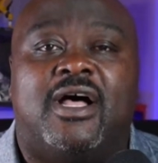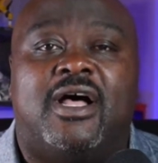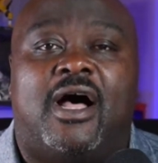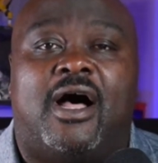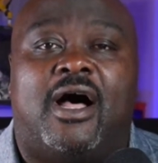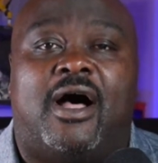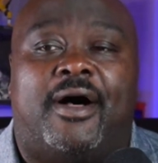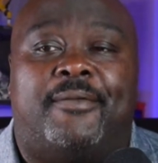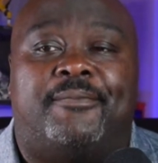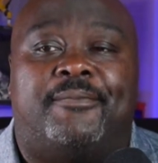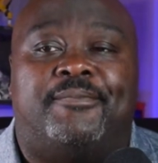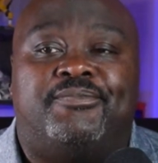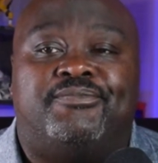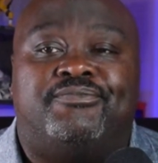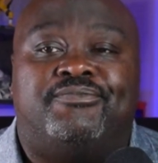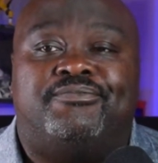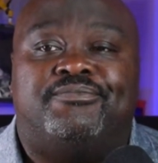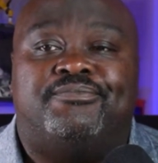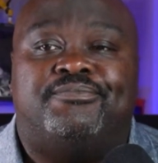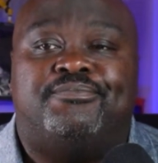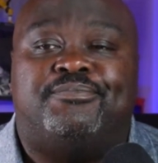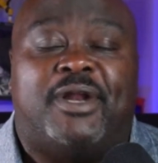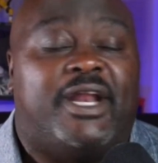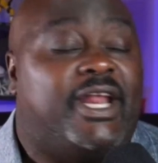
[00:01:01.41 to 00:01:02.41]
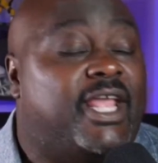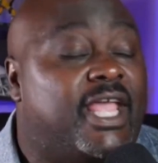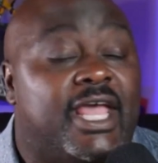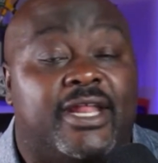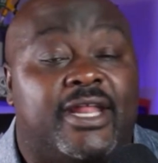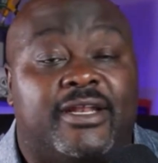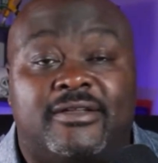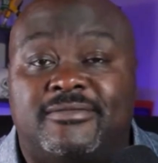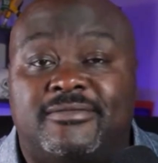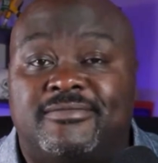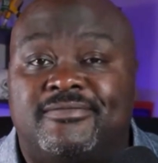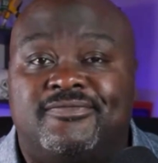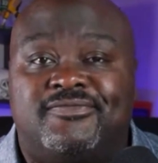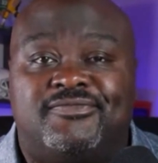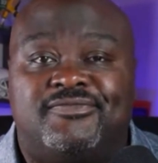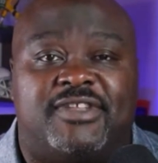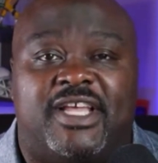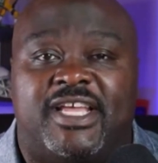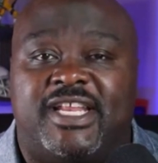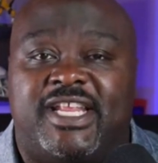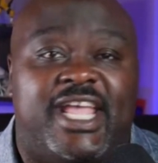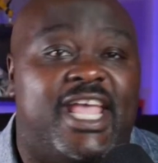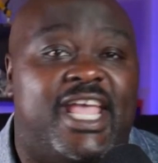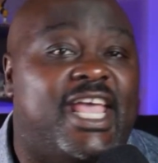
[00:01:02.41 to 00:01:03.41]
But again,
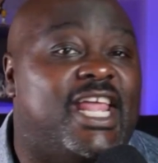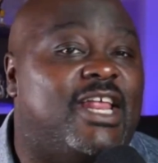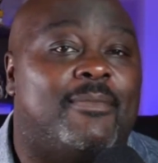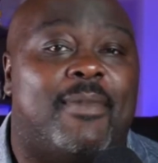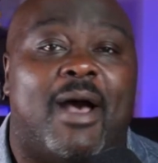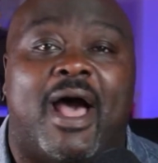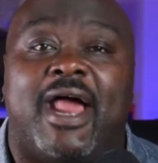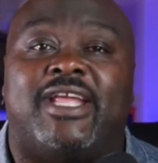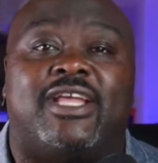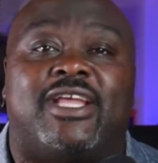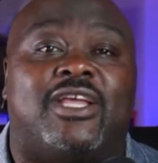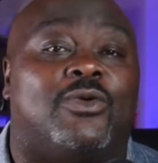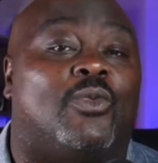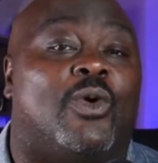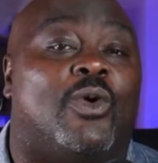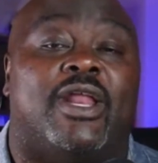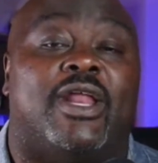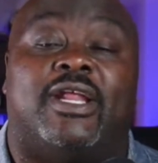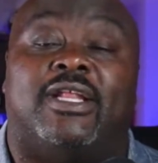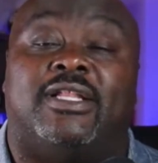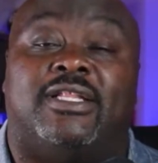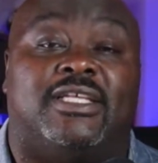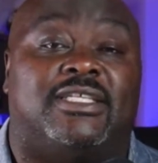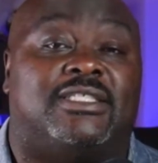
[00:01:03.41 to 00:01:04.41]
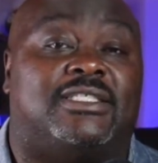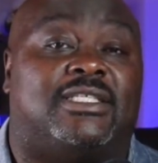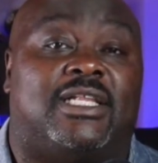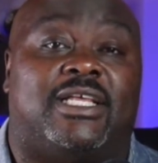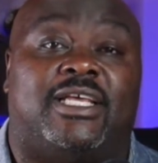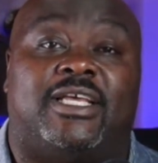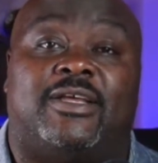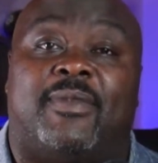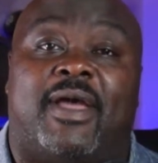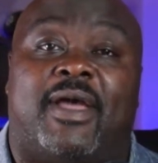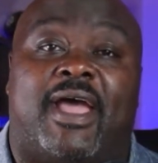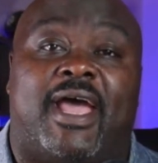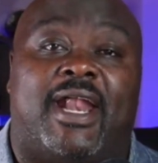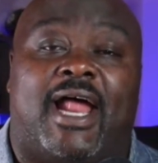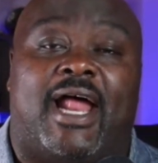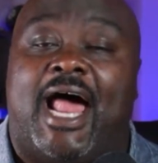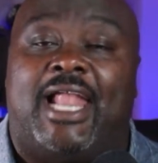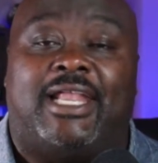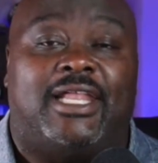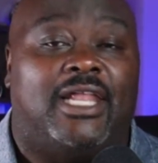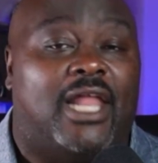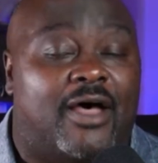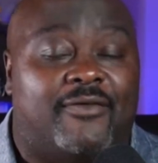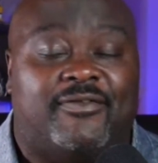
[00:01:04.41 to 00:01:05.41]
anybody can win in this league, man.
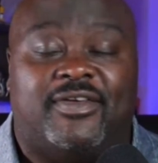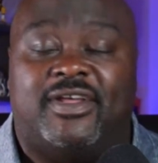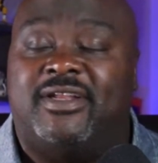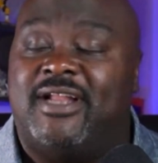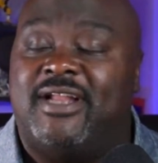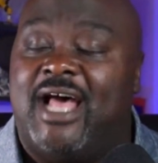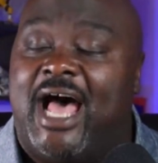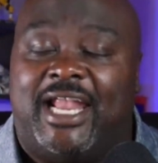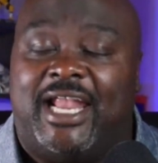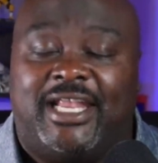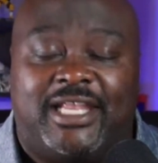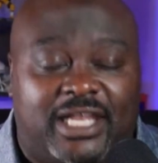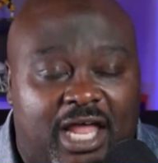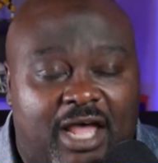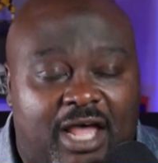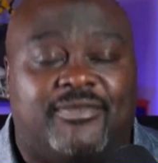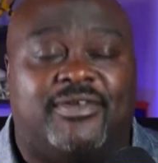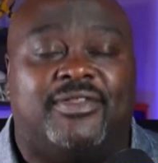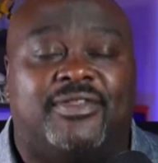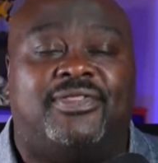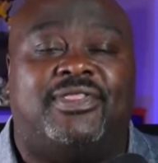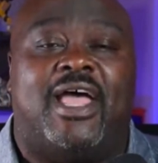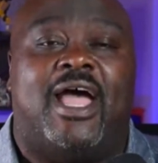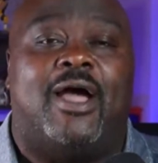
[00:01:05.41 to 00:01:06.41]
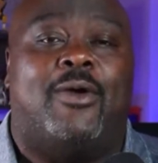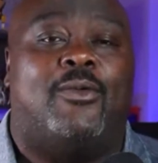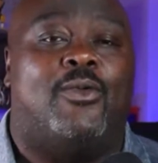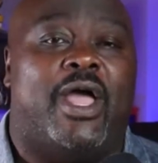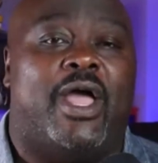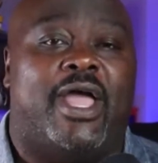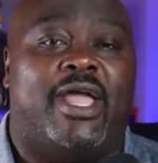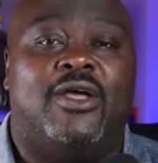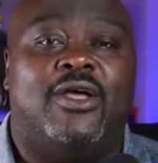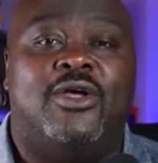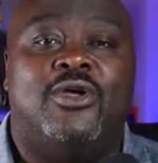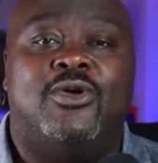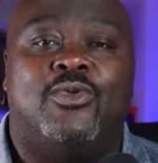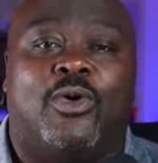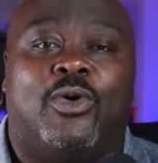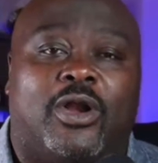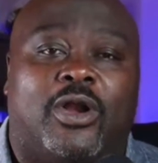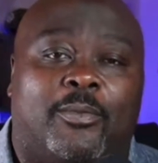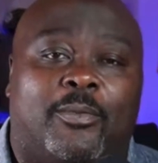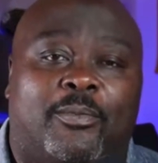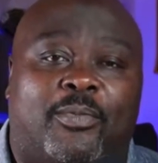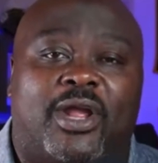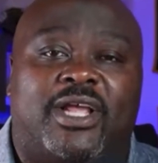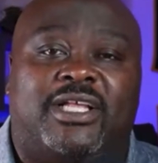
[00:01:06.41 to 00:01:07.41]
I love it. I love it that way. We're going
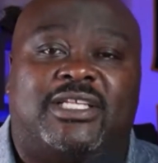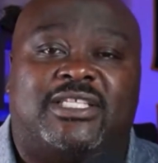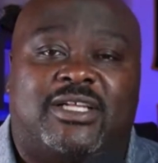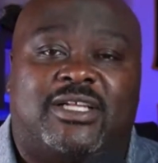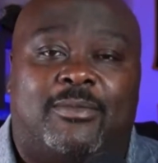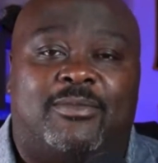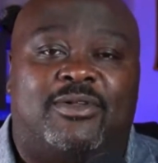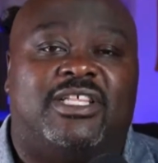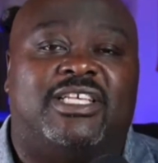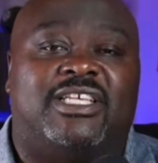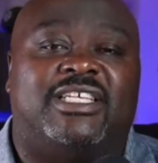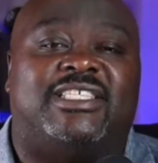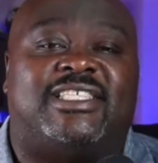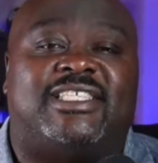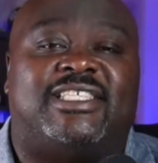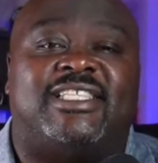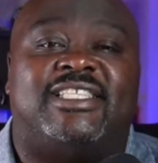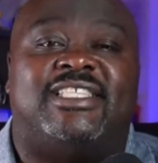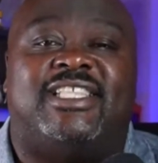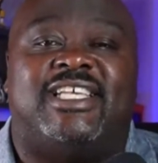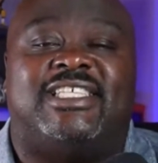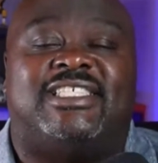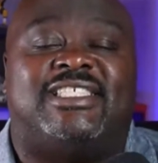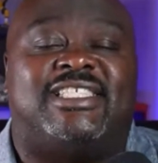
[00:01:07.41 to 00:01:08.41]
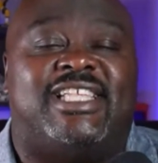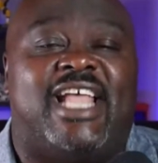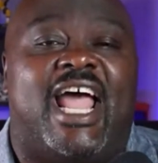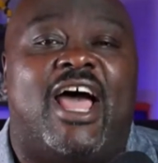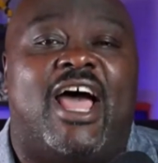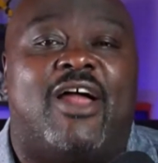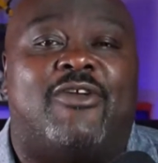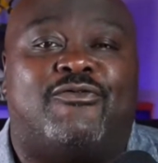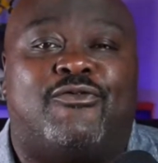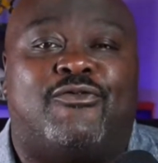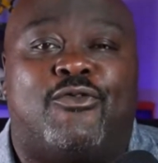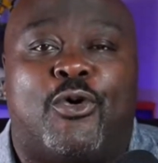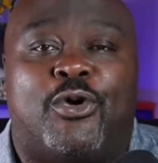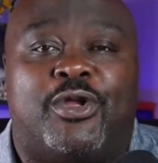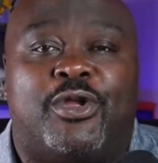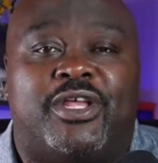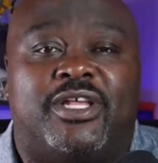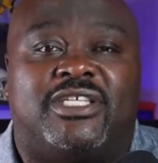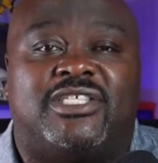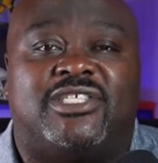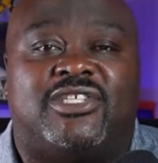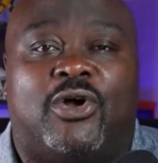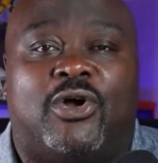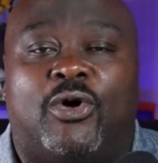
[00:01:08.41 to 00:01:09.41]
to break some of this down for
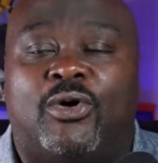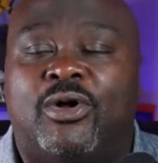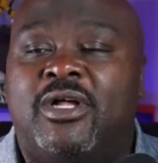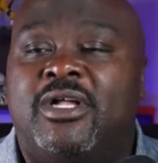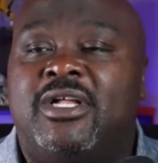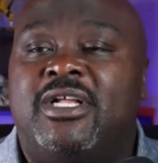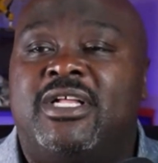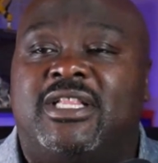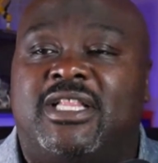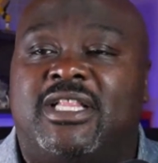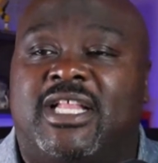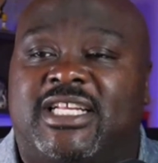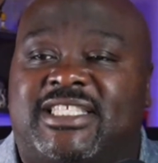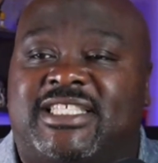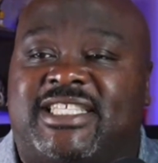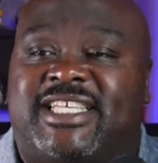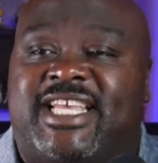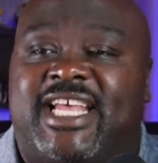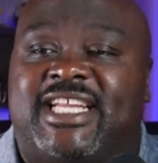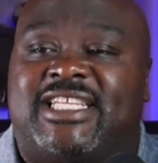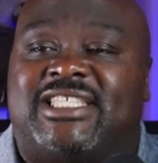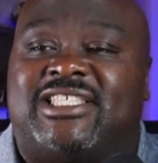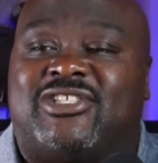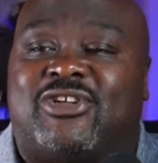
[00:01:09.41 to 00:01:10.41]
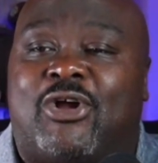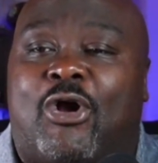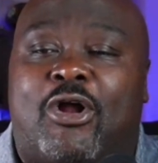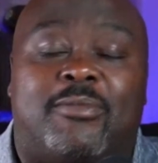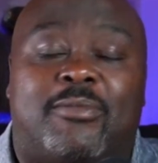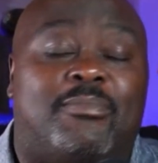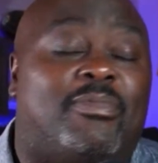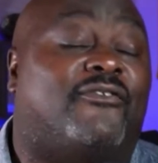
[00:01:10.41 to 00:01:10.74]
you. So let's get started.